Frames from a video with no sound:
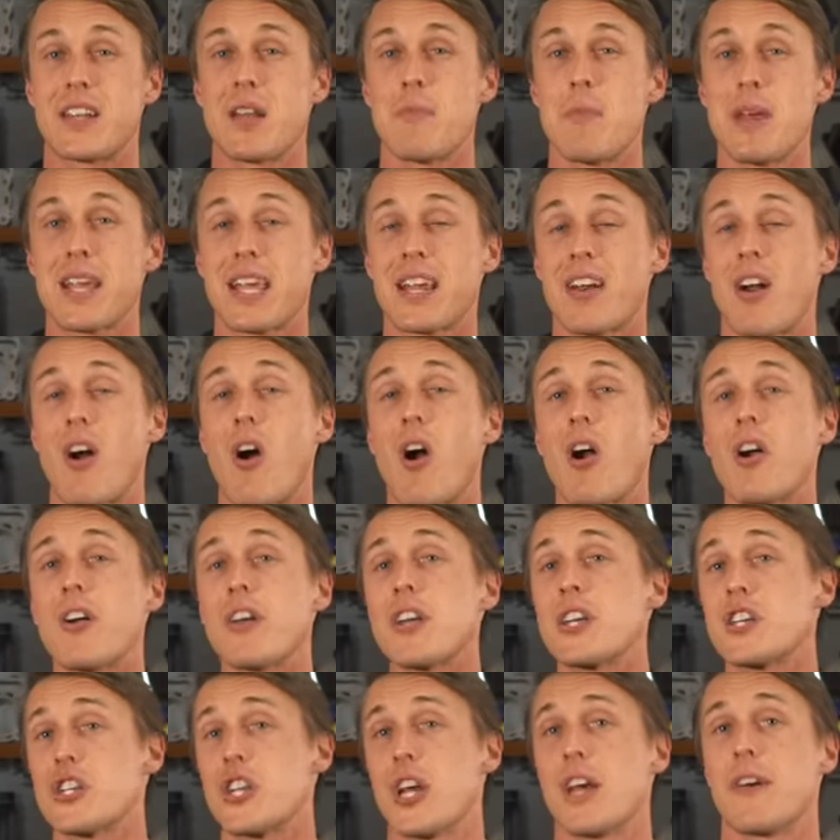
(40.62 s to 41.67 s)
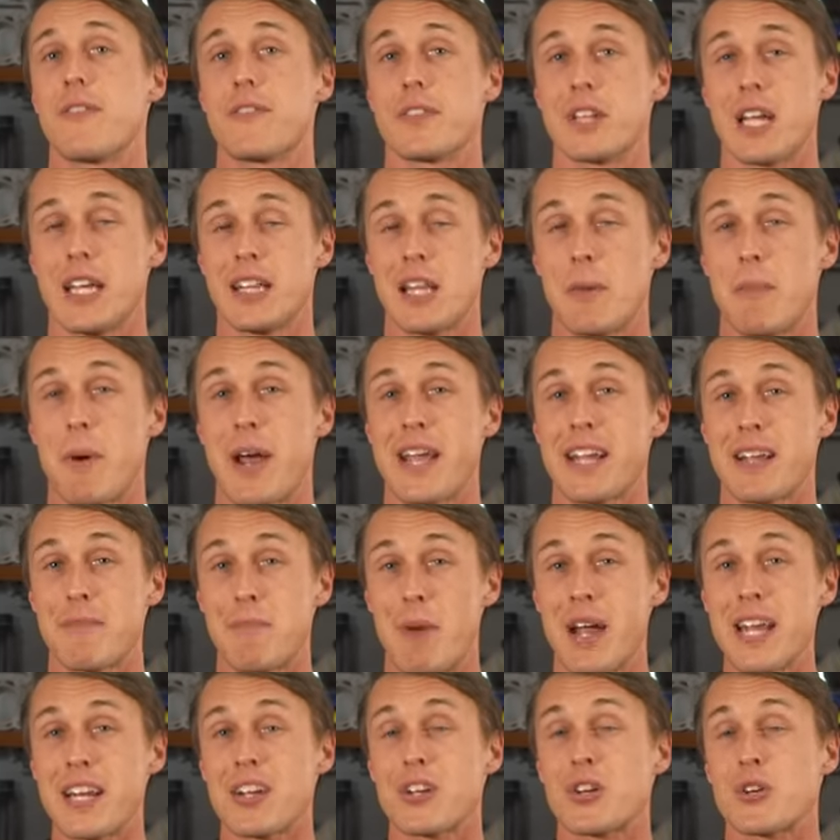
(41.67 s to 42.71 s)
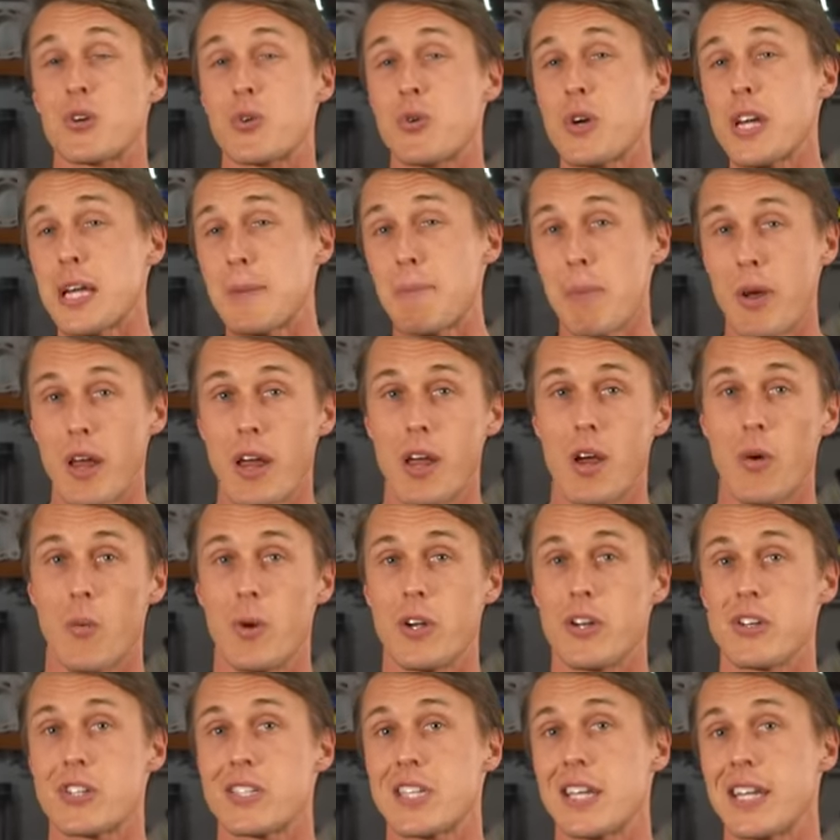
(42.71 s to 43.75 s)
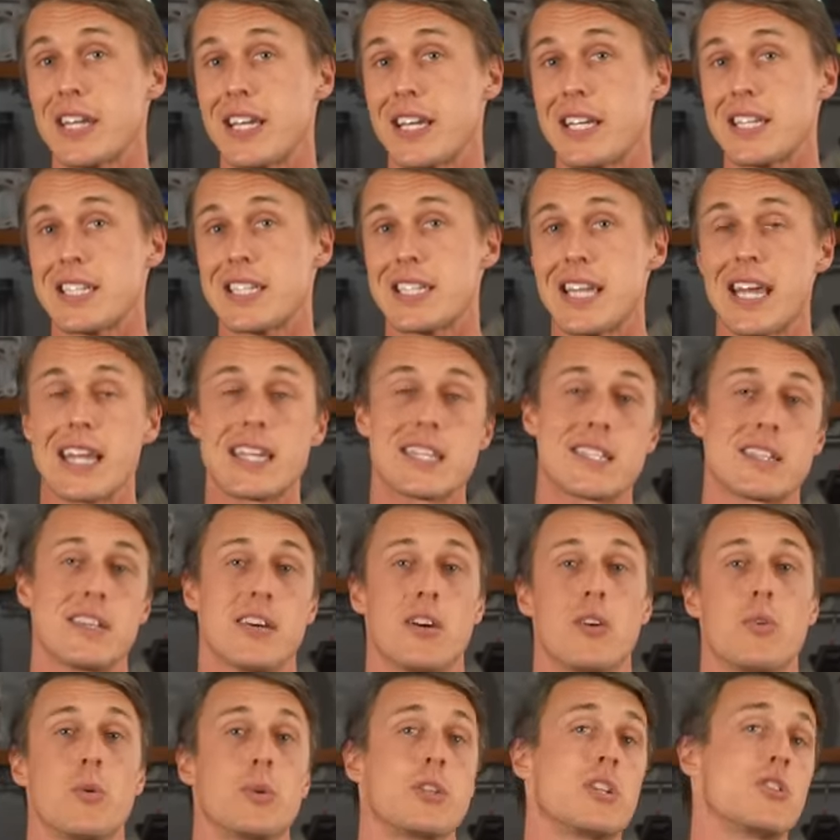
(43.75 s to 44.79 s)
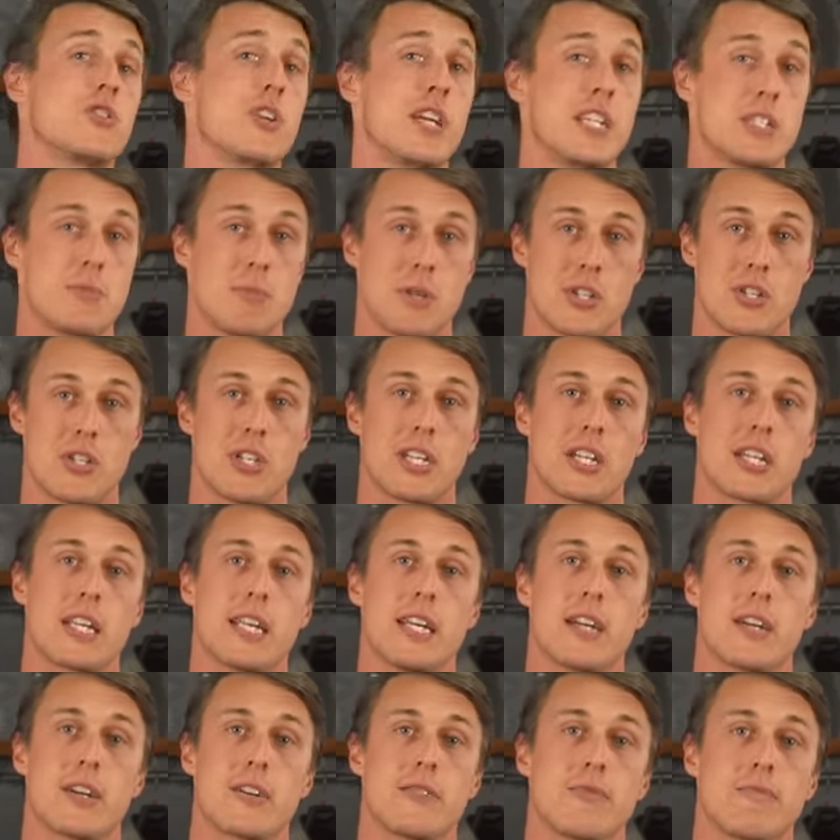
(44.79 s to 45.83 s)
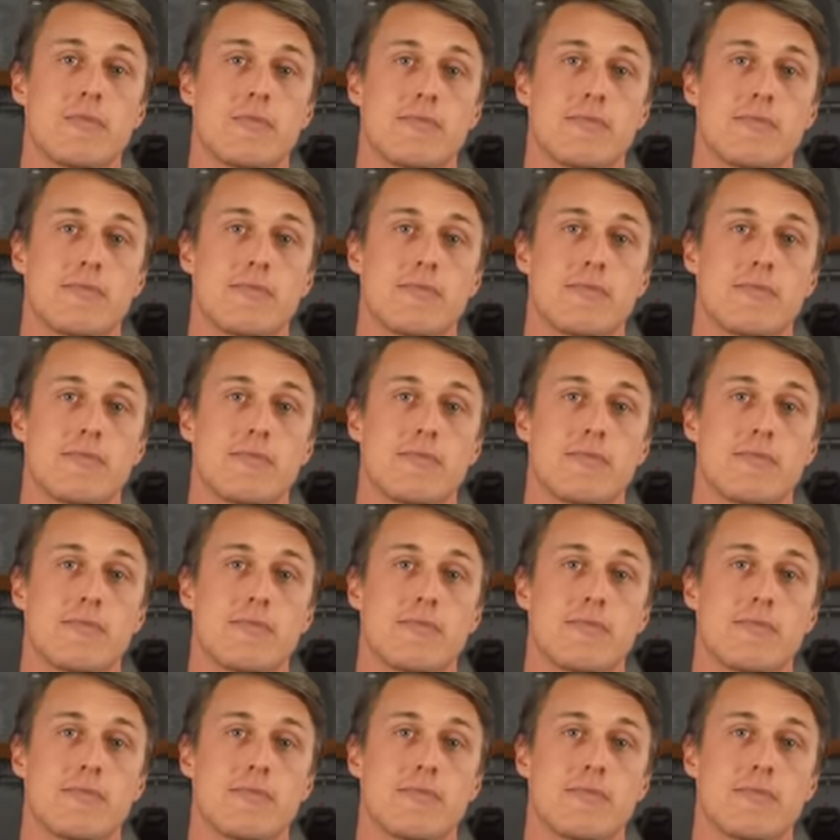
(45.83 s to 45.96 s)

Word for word: gonna make it hard to shift and the bike might creep when you're sitting at a standstill with the transmission in gear.